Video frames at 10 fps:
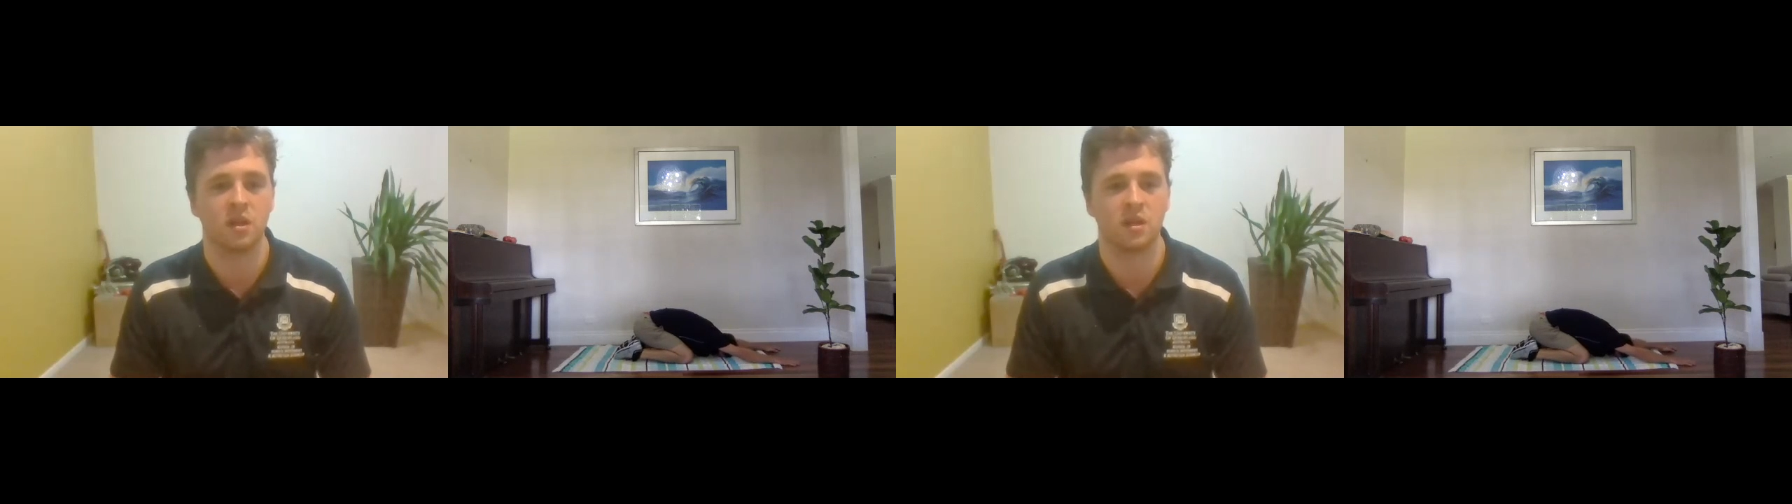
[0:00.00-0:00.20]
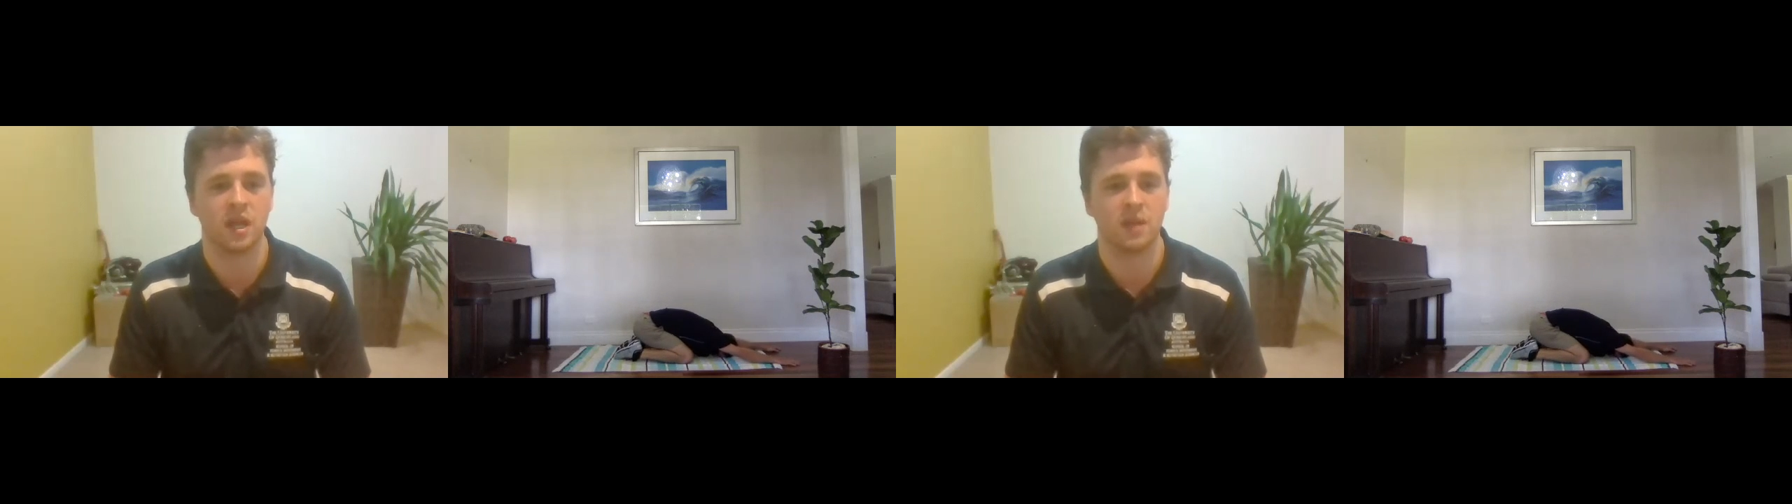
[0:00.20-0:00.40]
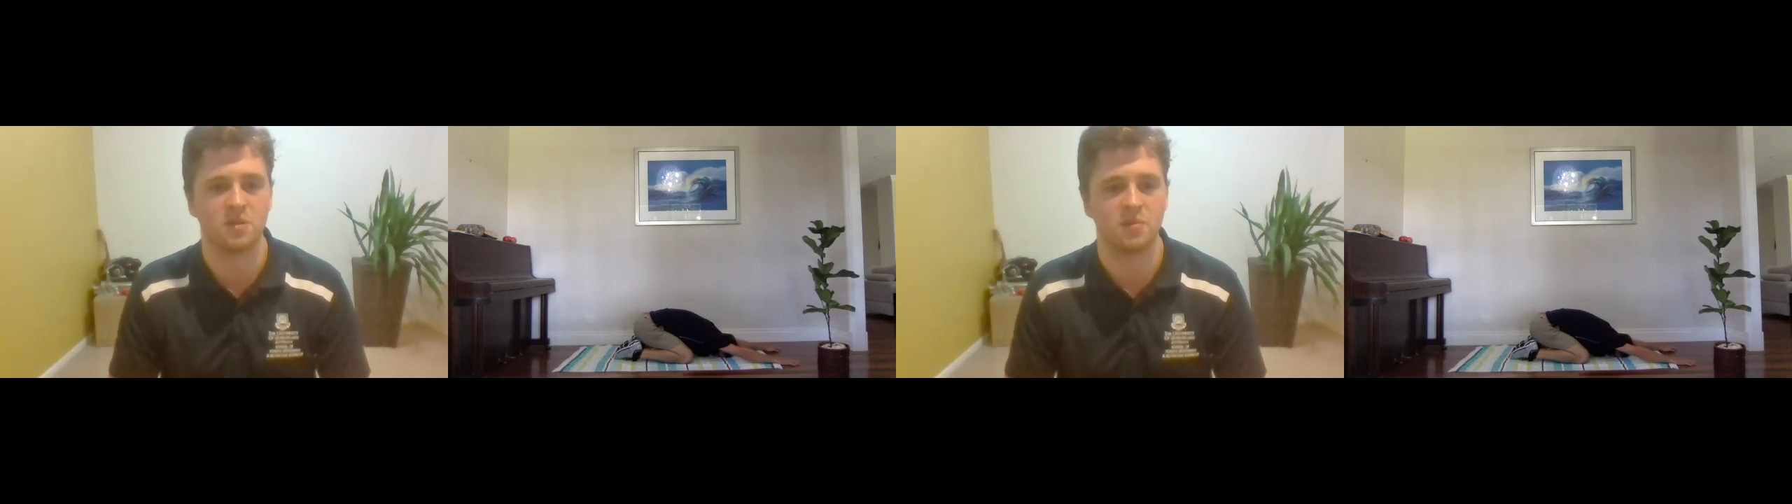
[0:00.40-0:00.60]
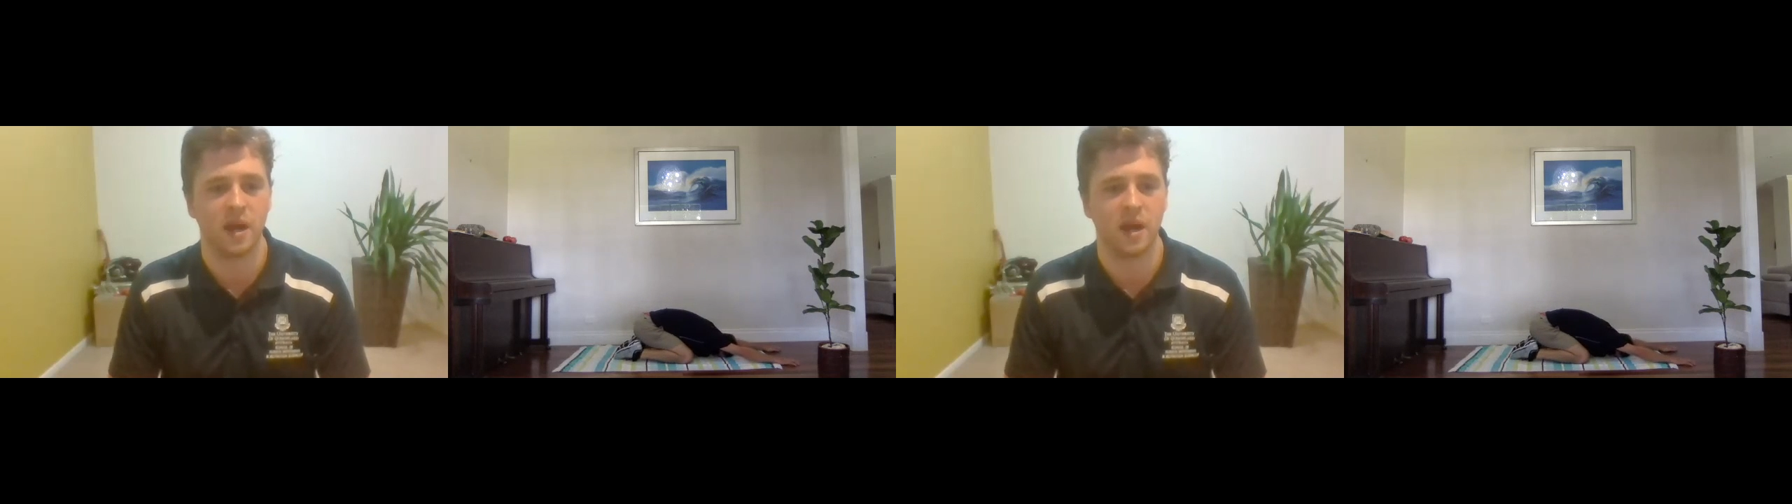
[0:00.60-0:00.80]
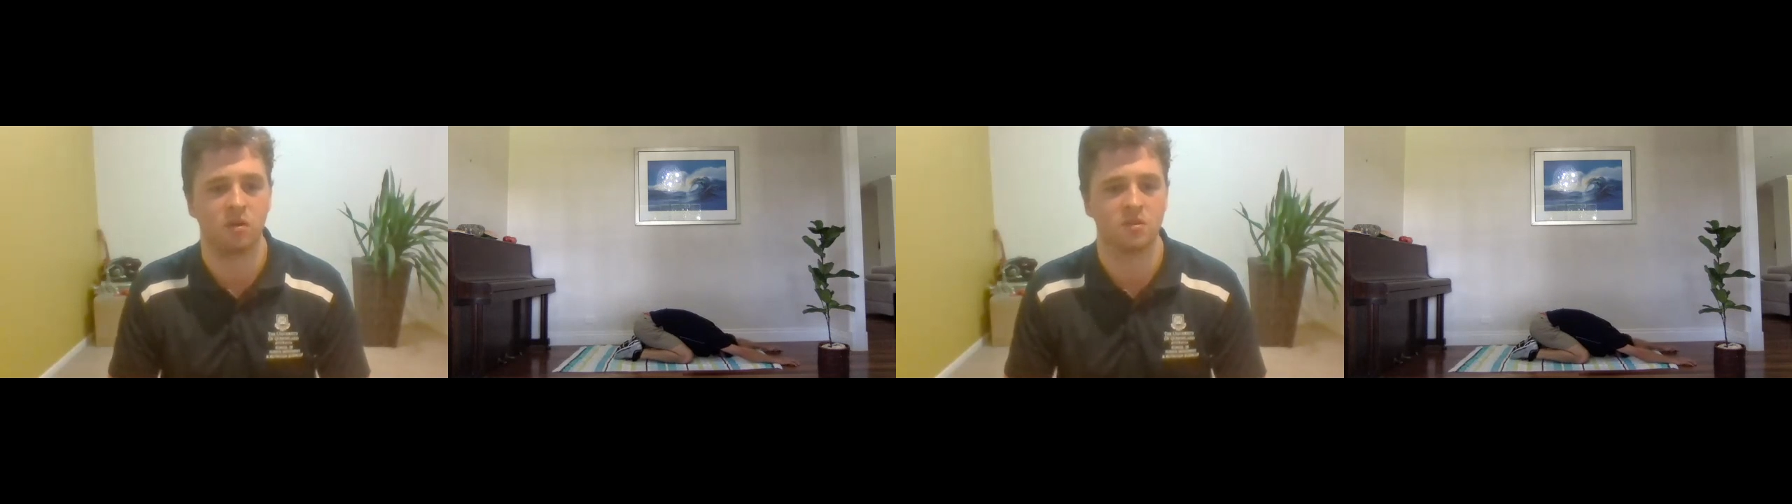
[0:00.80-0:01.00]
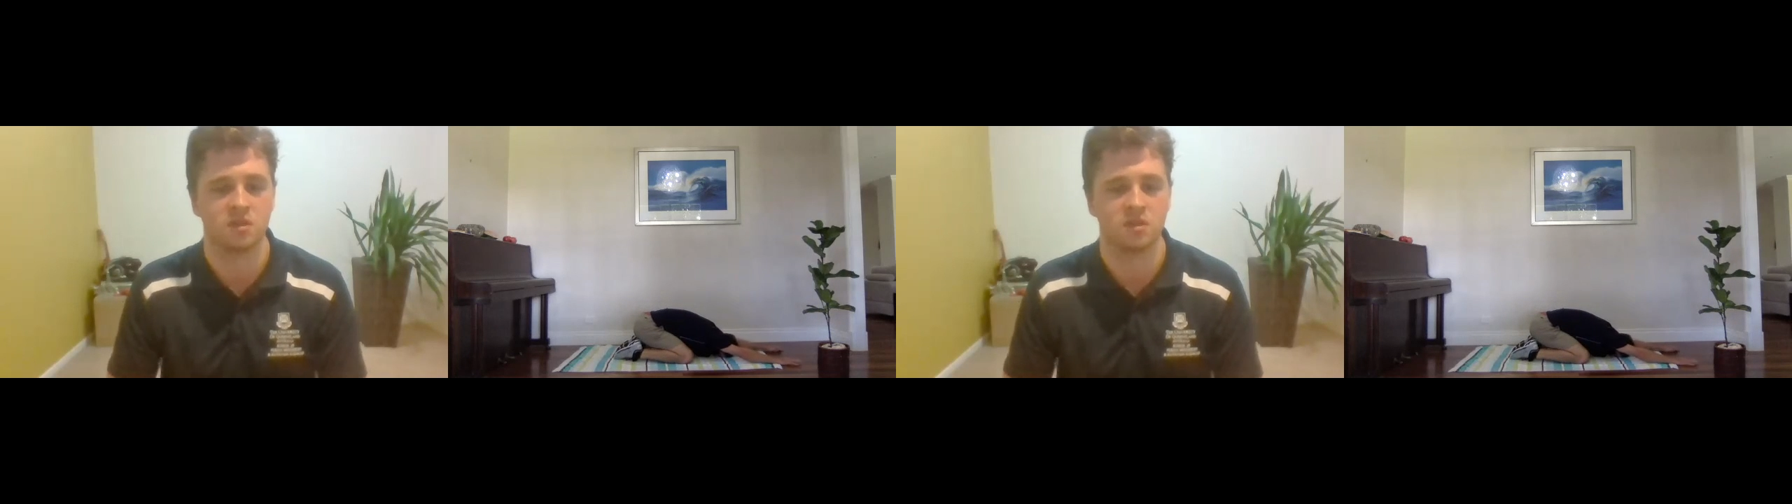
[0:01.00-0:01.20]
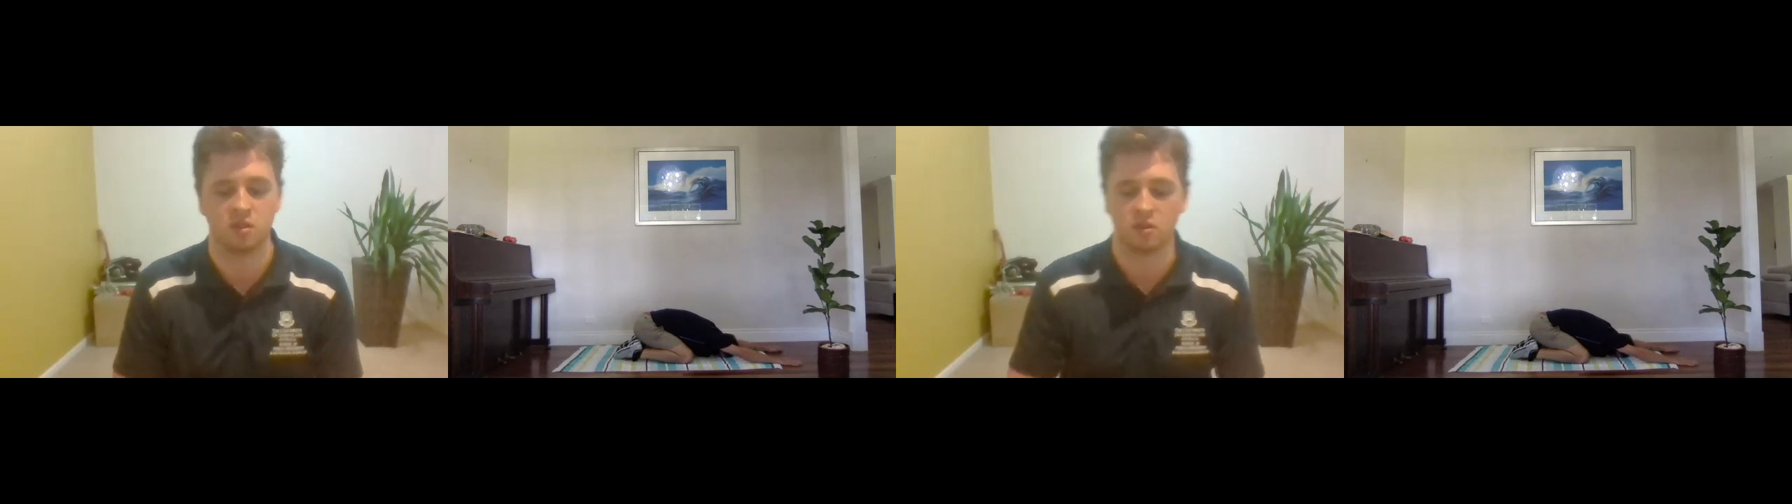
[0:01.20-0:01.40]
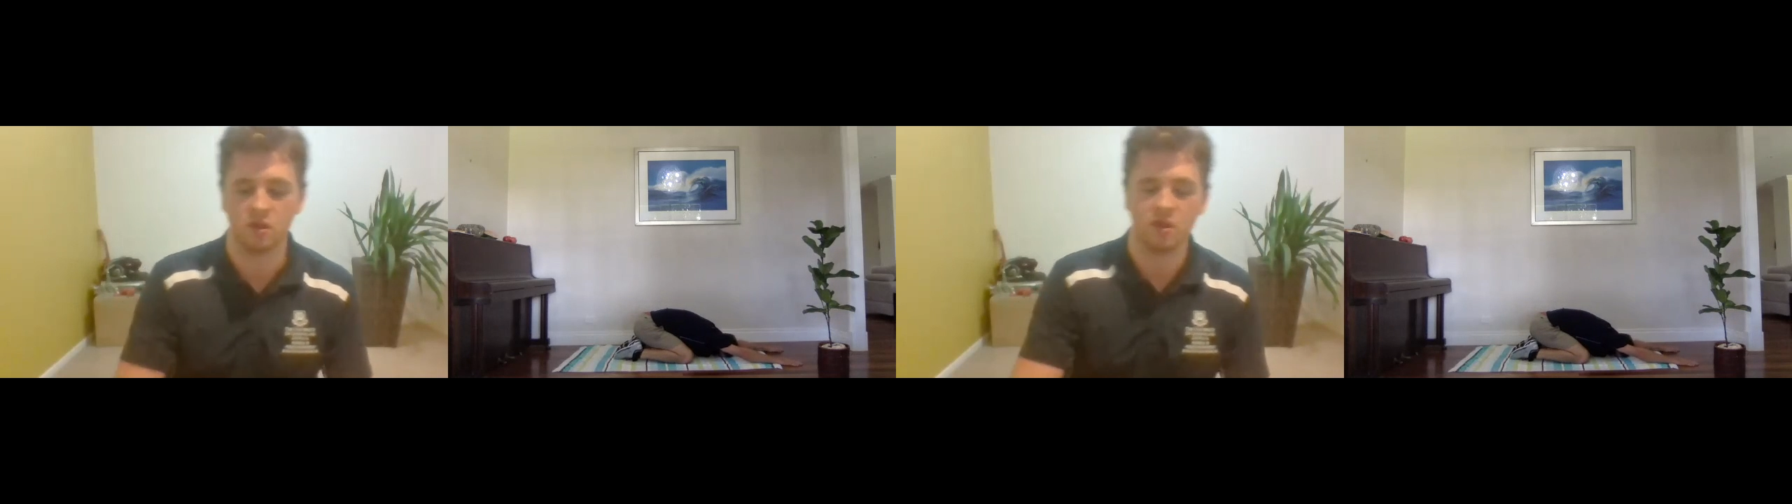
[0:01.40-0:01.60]
your hips back onto
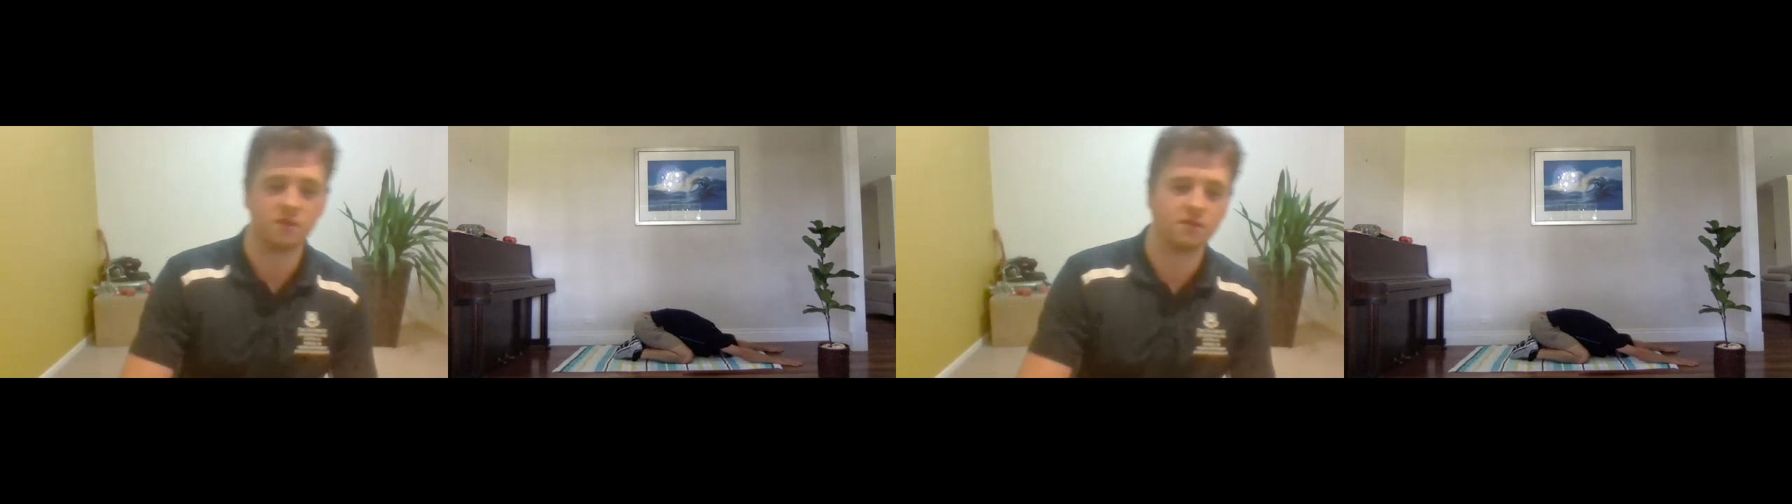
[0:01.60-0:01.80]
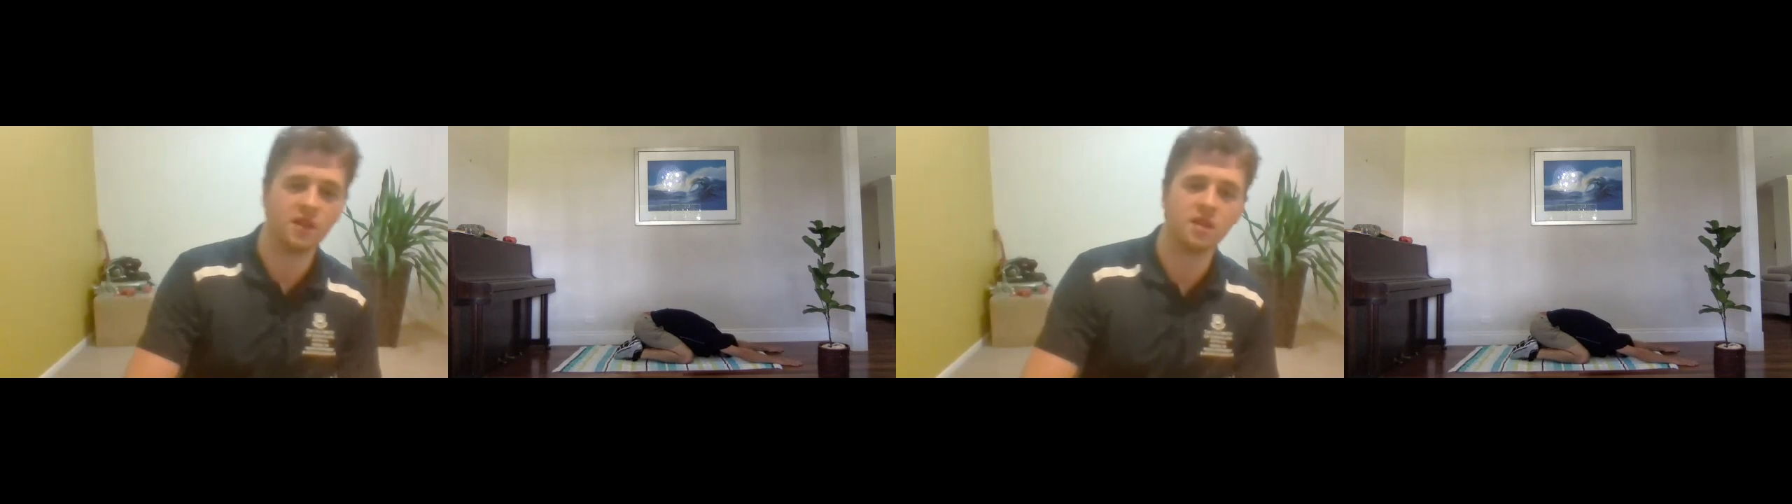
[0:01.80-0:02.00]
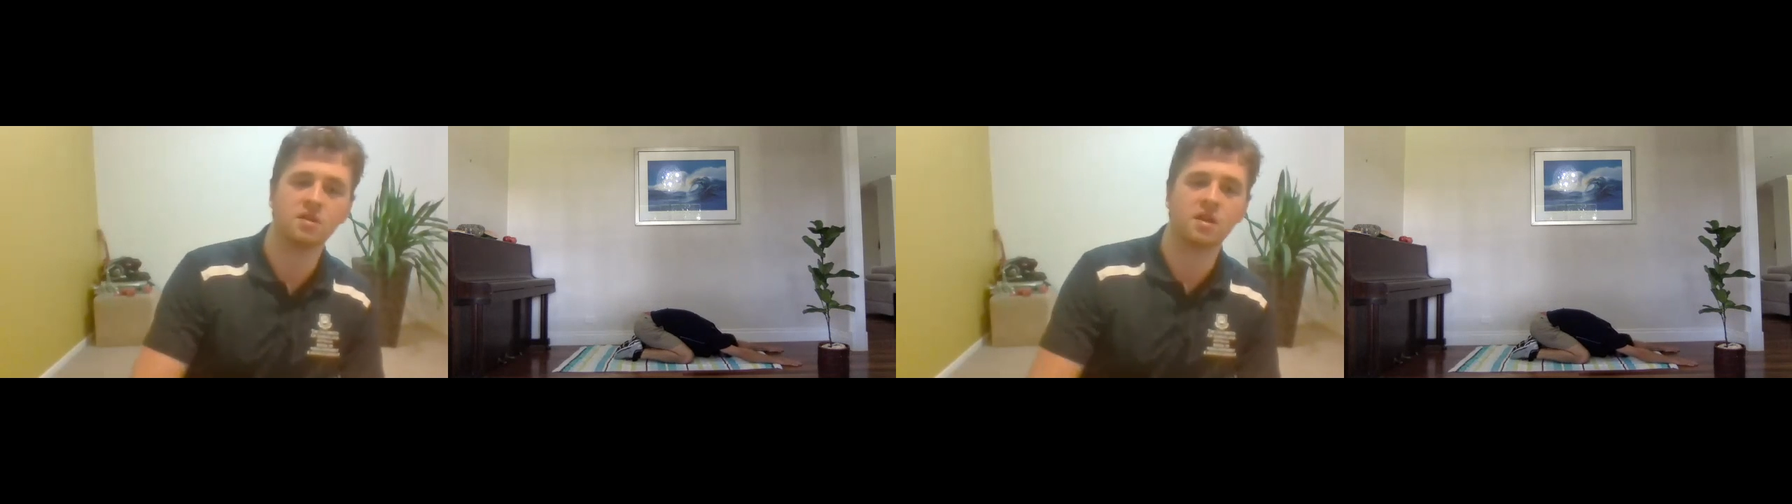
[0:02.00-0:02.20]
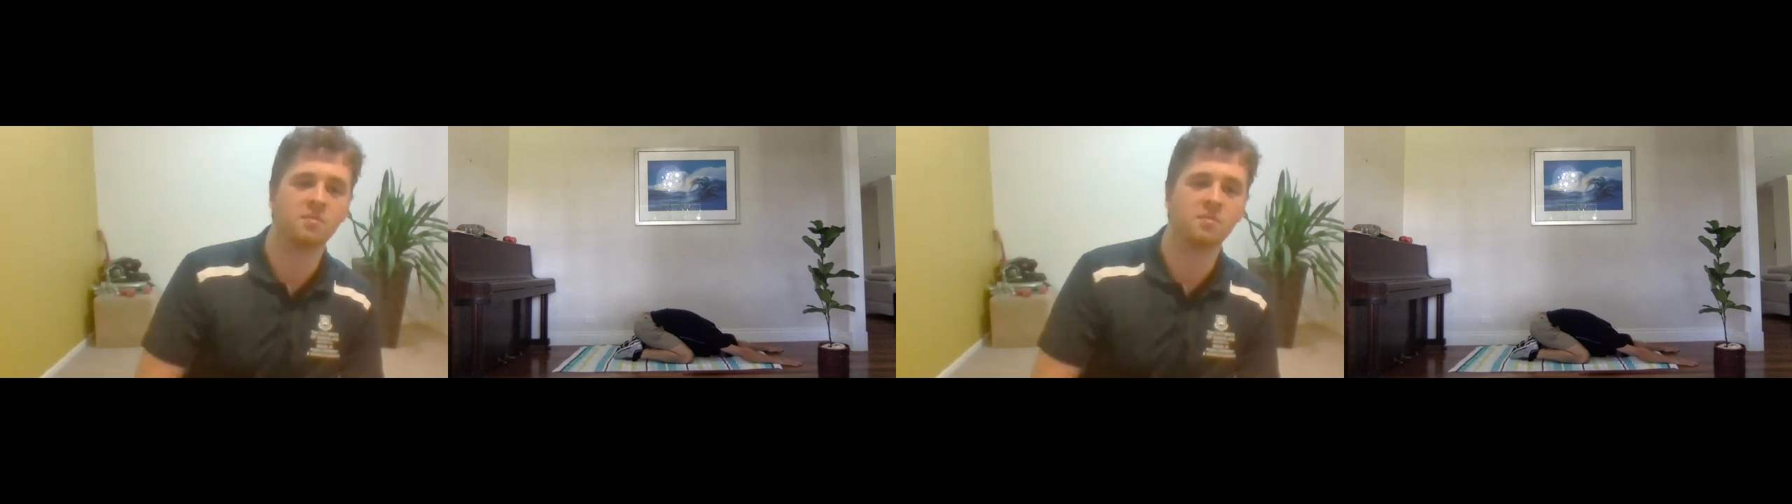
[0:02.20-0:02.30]
your feet,